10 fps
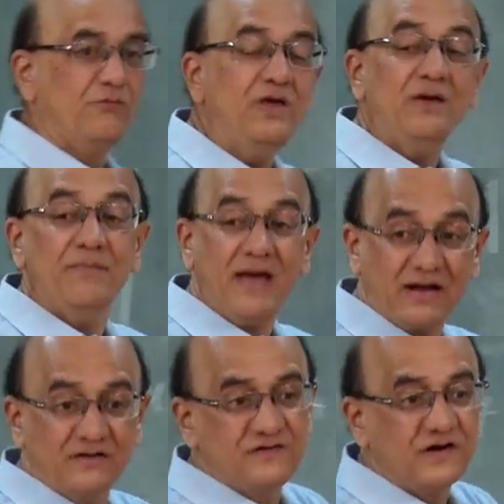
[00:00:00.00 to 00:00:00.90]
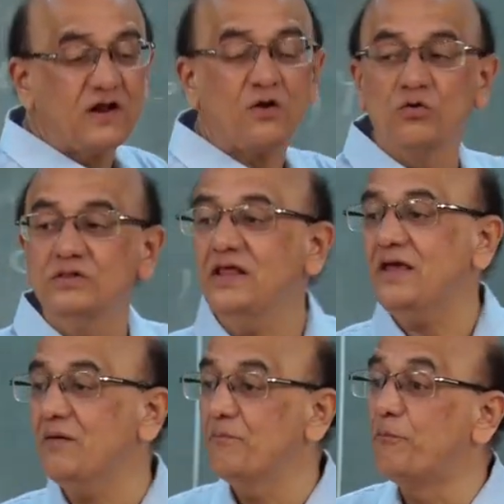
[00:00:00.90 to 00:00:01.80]
we may consider only
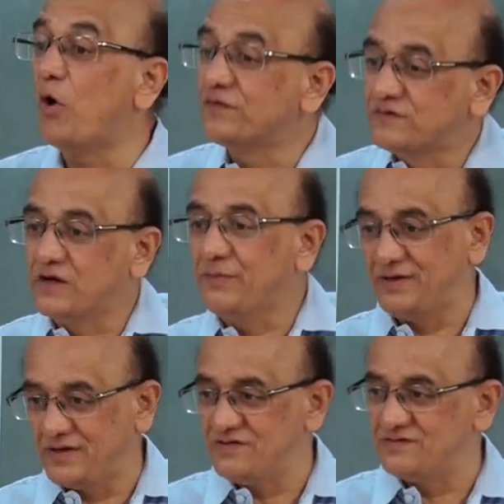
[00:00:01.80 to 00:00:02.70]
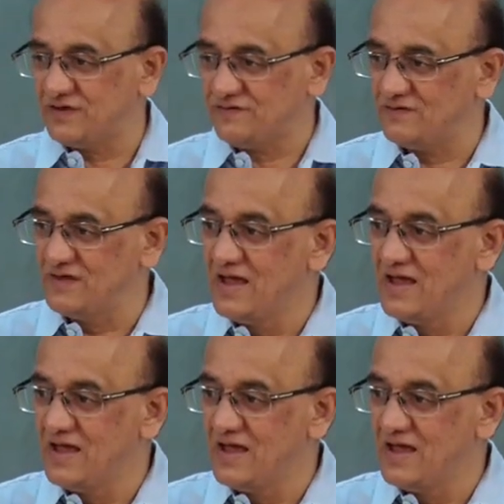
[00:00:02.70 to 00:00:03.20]
positive integers.